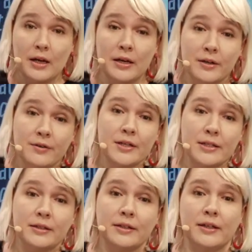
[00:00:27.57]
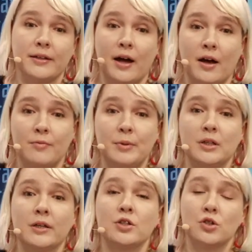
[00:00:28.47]
Increasingly, there have been
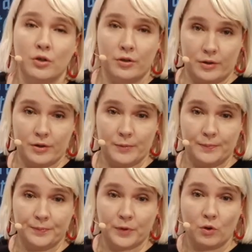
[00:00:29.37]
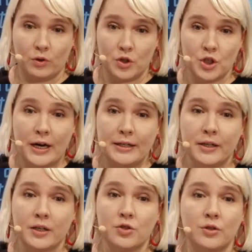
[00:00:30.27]
concerns on China
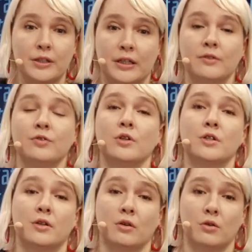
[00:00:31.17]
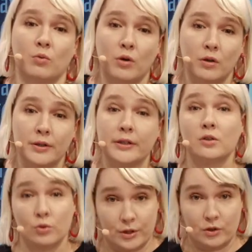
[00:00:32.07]
exerting influence around the world,
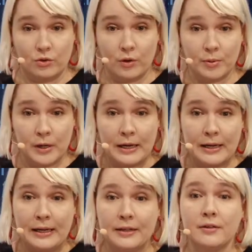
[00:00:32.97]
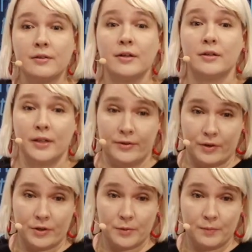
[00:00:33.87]
including Europe, and their
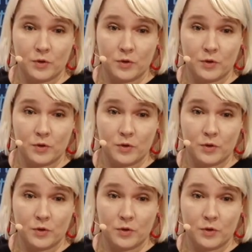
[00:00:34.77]
levers.